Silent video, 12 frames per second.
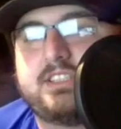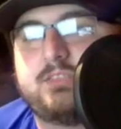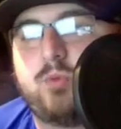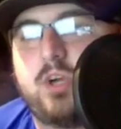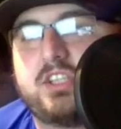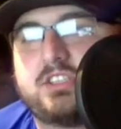
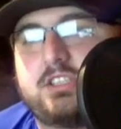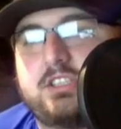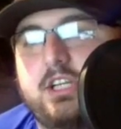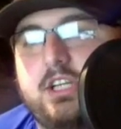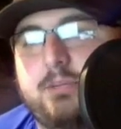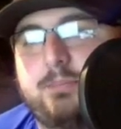Ruggs
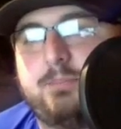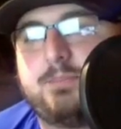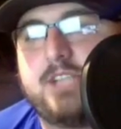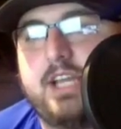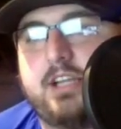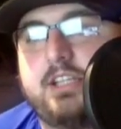going to
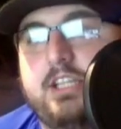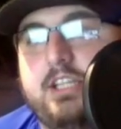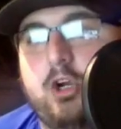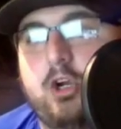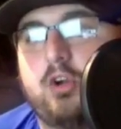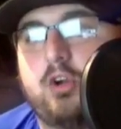take
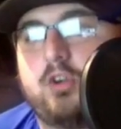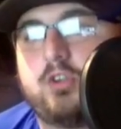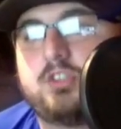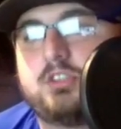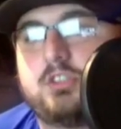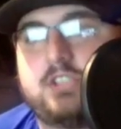
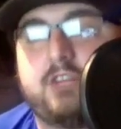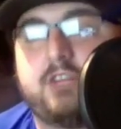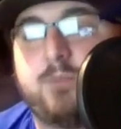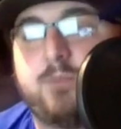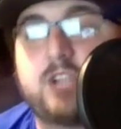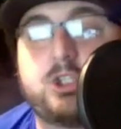
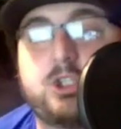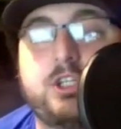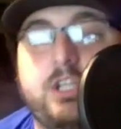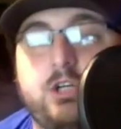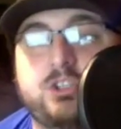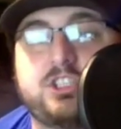extra
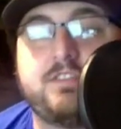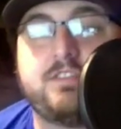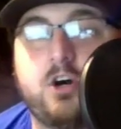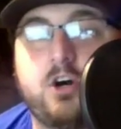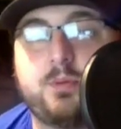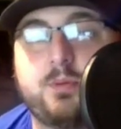years to
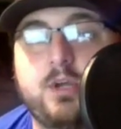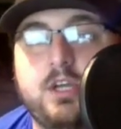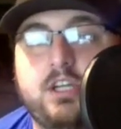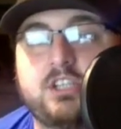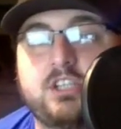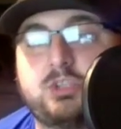develop
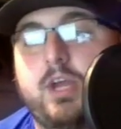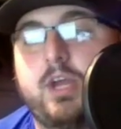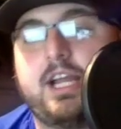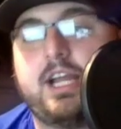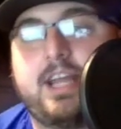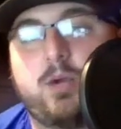because he's
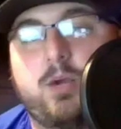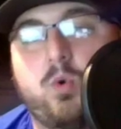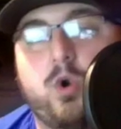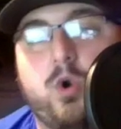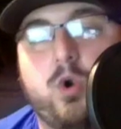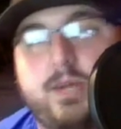waiting on that
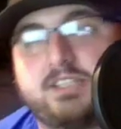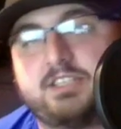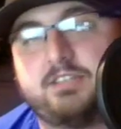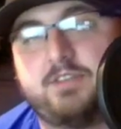quarterback to develop?